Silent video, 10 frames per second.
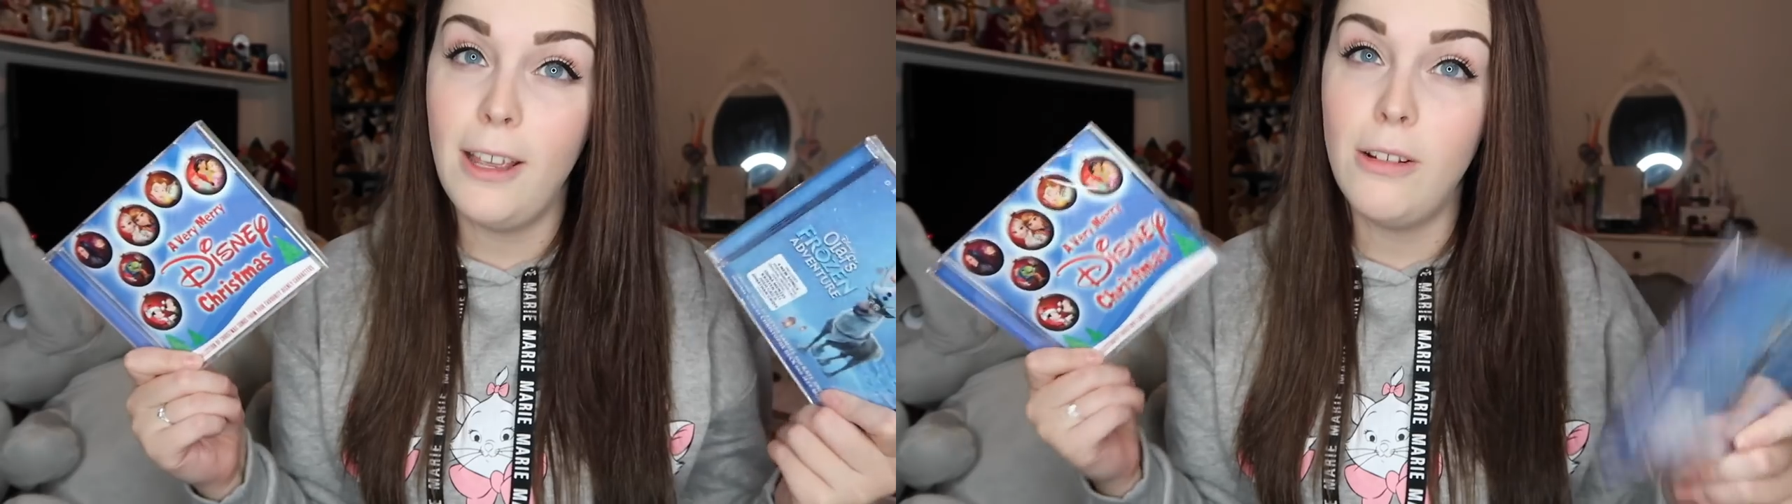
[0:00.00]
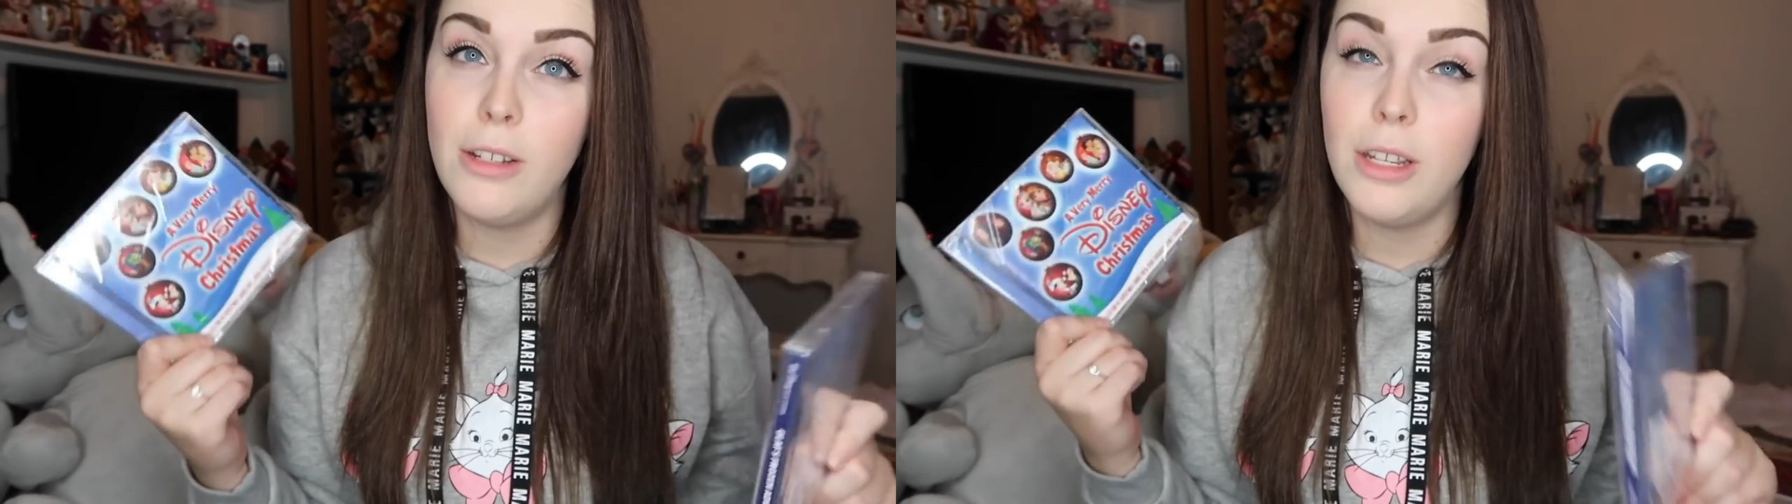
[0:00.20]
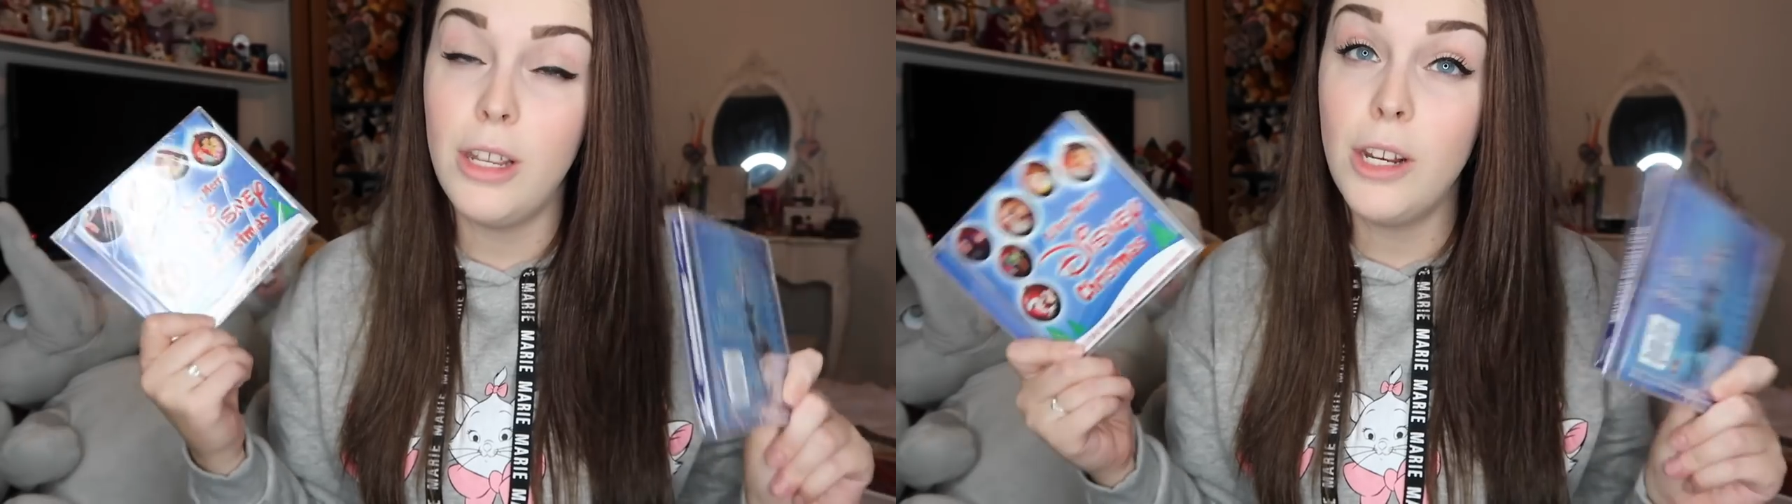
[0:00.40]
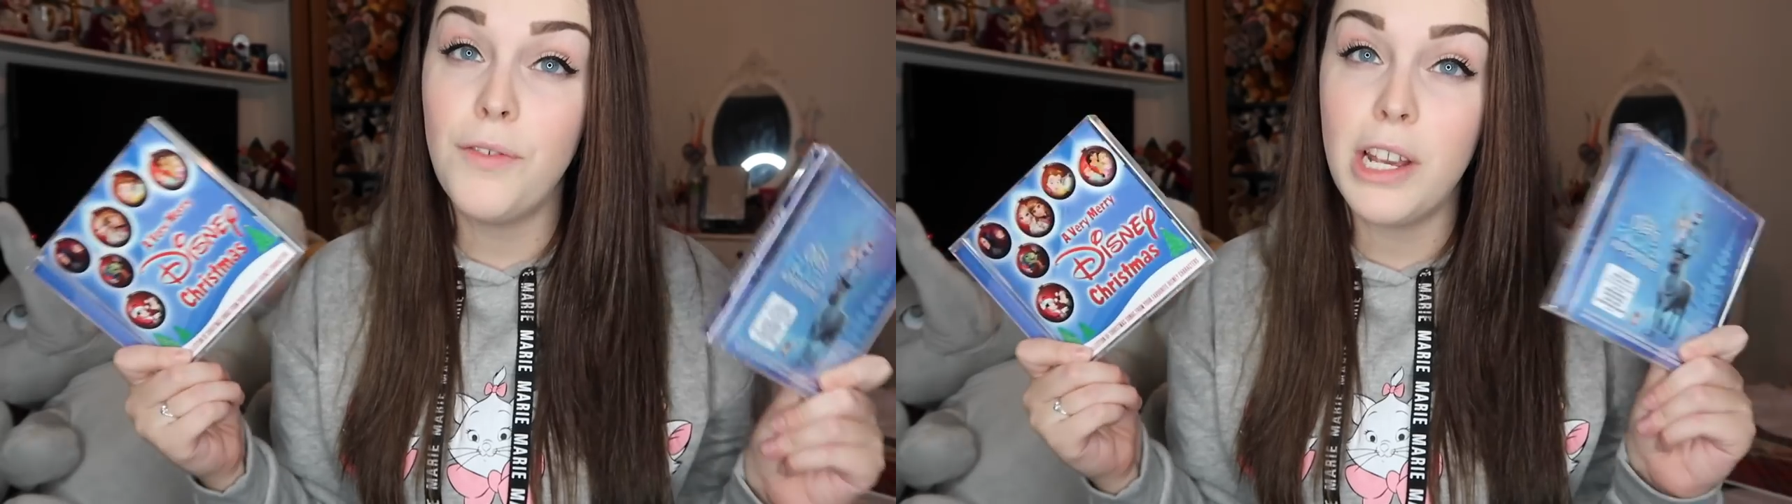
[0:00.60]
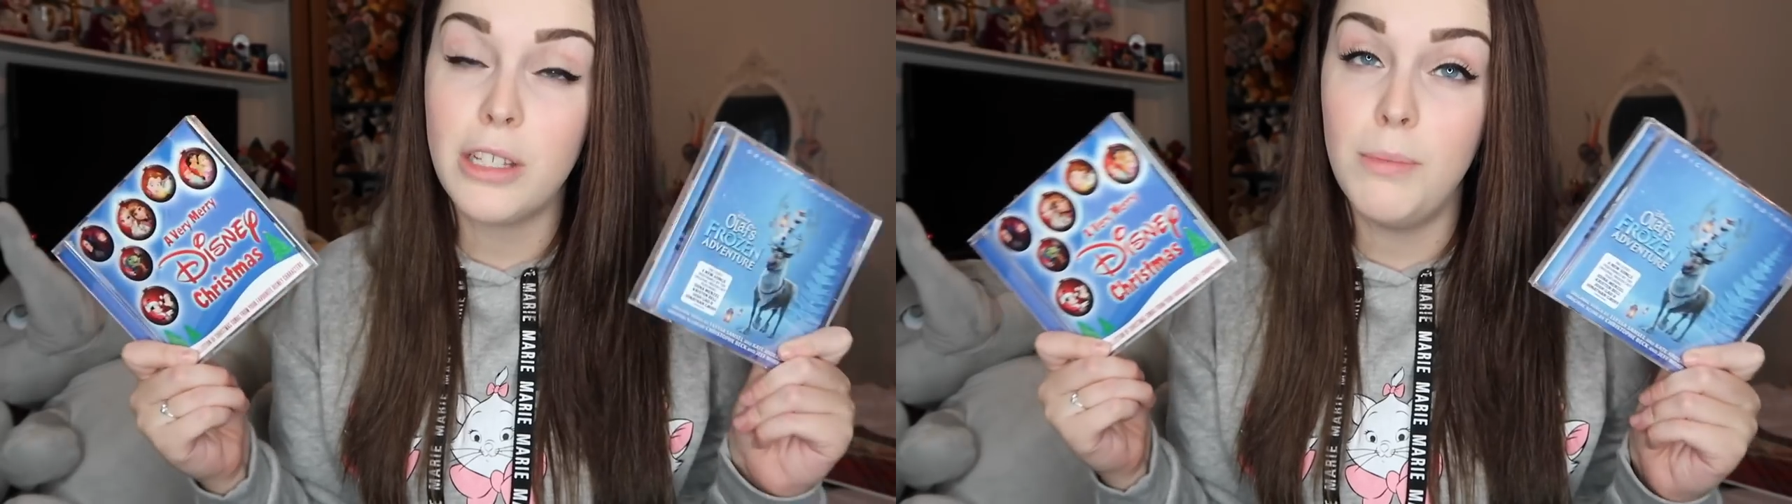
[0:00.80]
you to
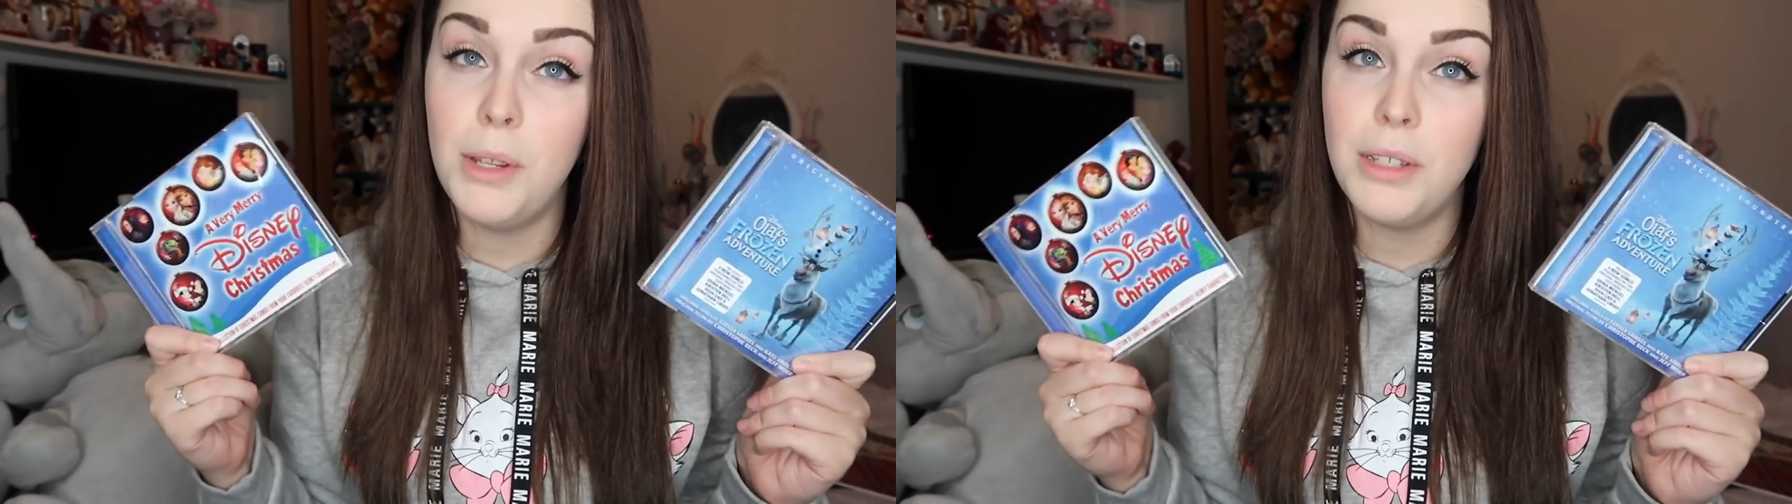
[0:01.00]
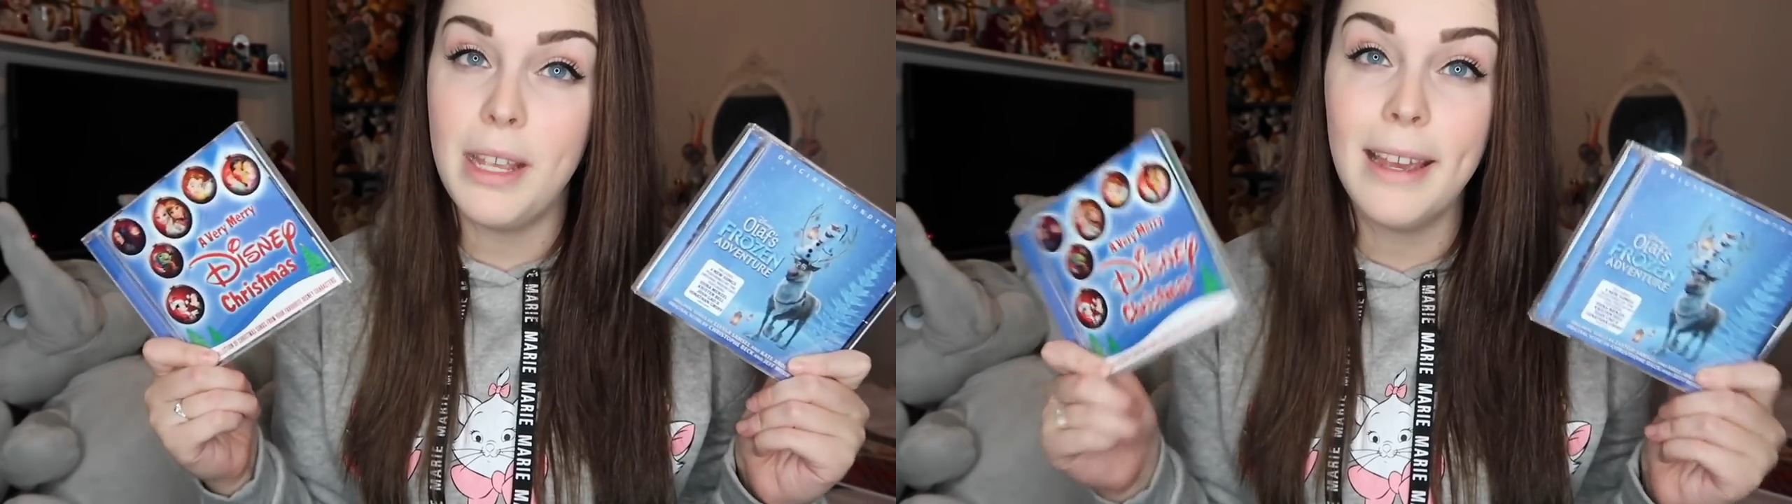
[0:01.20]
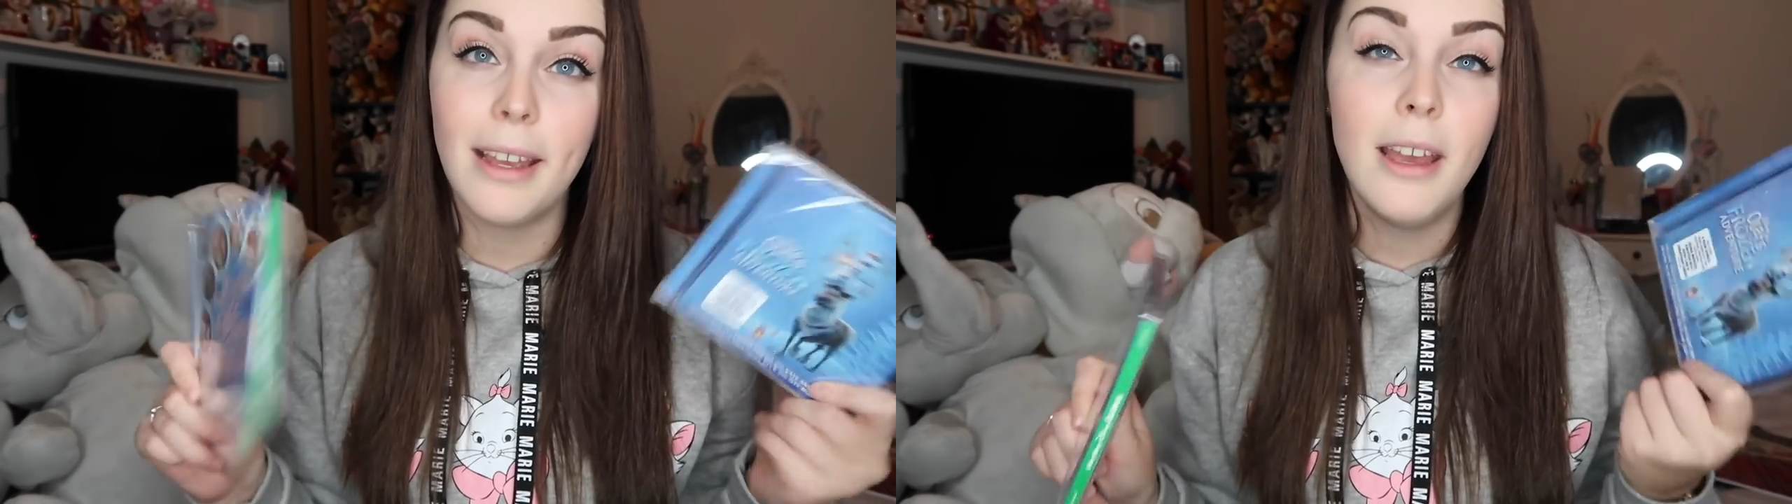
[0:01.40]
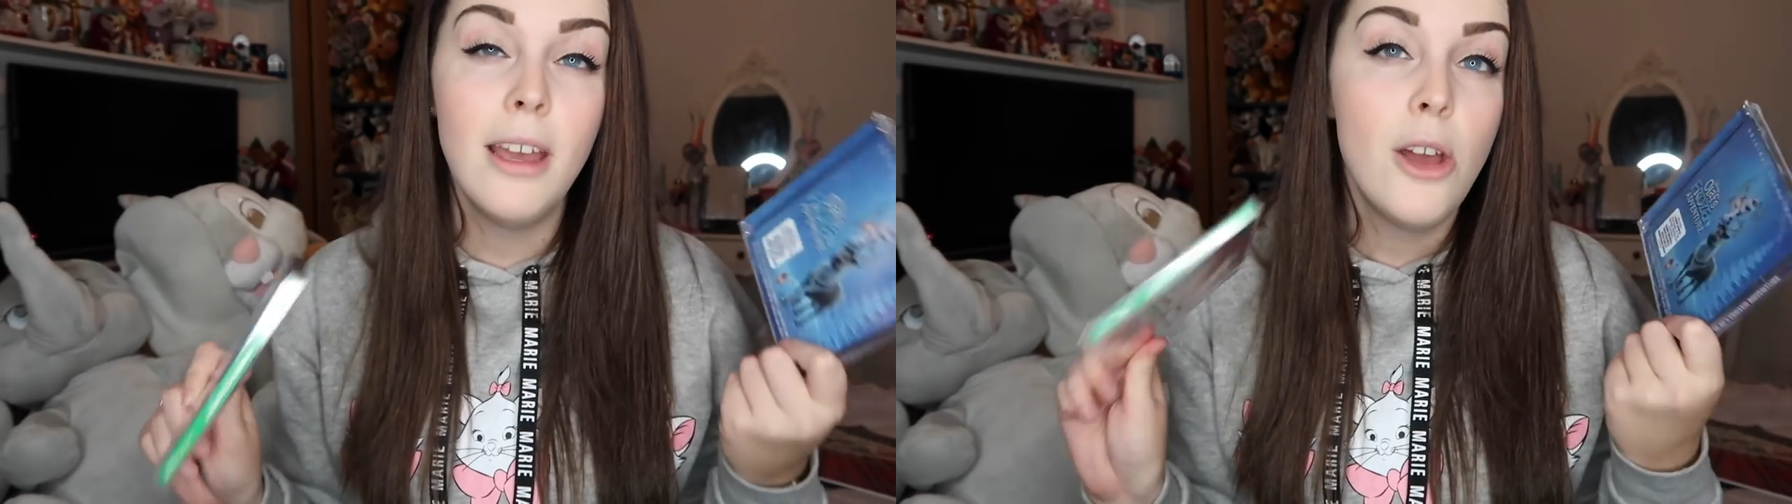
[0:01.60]
Universal Music